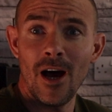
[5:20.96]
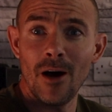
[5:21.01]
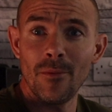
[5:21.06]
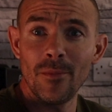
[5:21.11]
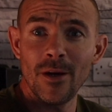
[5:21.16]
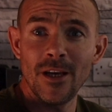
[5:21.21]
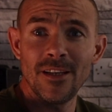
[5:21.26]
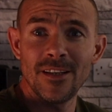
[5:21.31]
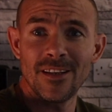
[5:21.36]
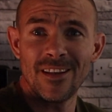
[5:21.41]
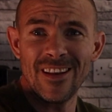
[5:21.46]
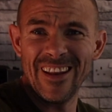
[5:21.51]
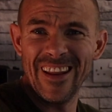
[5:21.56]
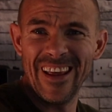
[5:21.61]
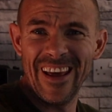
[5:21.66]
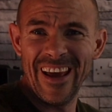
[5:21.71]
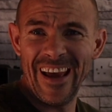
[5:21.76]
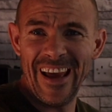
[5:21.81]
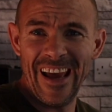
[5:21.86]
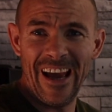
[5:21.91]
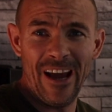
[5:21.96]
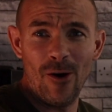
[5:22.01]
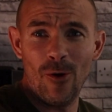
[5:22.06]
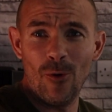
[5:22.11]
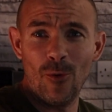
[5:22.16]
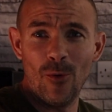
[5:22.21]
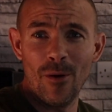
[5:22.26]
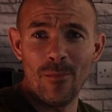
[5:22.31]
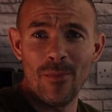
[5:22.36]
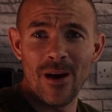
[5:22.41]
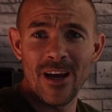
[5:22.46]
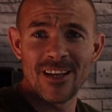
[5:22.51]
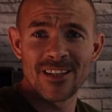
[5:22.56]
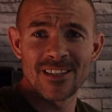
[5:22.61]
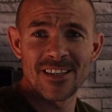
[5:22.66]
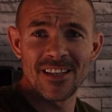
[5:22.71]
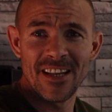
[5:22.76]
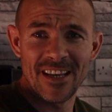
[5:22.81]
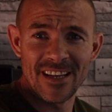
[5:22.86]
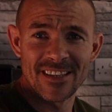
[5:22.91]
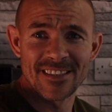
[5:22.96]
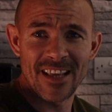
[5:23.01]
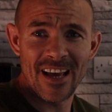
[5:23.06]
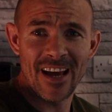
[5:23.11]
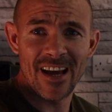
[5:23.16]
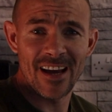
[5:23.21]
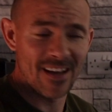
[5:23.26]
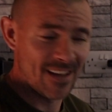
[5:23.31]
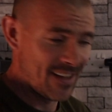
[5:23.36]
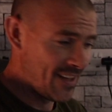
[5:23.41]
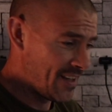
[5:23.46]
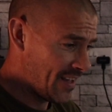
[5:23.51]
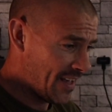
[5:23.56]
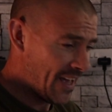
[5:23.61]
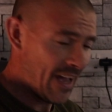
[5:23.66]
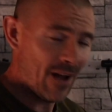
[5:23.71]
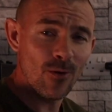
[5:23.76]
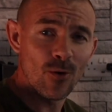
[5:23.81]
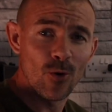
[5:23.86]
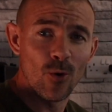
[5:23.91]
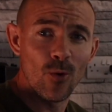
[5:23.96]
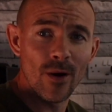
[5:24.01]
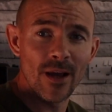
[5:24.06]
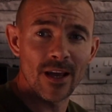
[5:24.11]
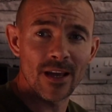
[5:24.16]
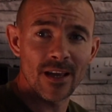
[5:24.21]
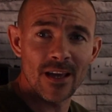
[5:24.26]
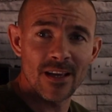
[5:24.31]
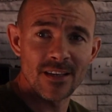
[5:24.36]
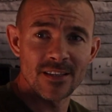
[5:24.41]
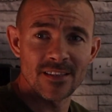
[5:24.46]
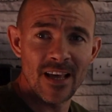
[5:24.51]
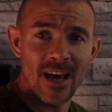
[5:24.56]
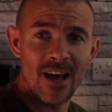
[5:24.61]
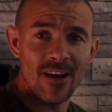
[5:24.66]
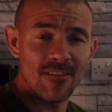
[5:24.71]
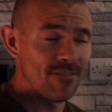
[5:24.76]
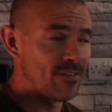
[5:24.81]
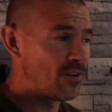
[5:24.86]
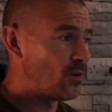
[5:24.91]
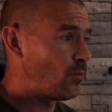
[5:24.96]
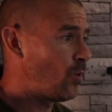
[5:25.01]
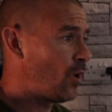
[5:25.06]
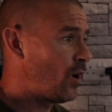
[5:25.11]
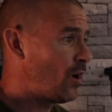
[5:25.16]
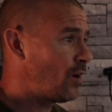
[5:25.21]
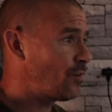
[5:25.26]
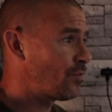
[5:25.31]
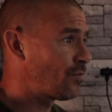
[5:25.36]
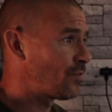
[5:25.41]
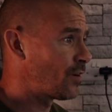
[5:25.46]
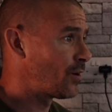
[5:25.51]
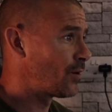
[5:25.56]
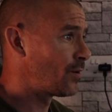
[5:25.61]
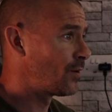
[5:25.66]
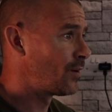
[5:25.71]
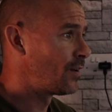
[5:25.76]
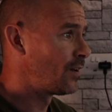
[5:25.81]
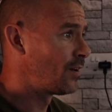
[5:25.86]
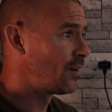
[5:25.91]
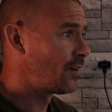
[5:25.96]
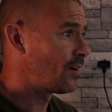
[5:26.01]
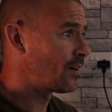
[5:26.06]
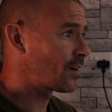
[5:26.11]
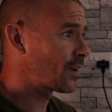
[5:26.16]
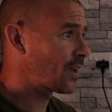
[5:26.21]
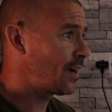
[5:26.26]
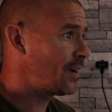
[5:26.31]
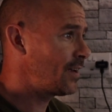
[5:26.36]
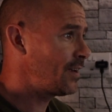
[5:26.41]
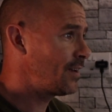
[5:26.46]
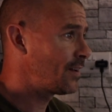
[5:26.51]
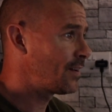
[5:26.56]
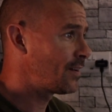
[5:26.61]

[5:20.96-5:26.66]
I mean, how amazing is that? How quick is that for the workflow, okay?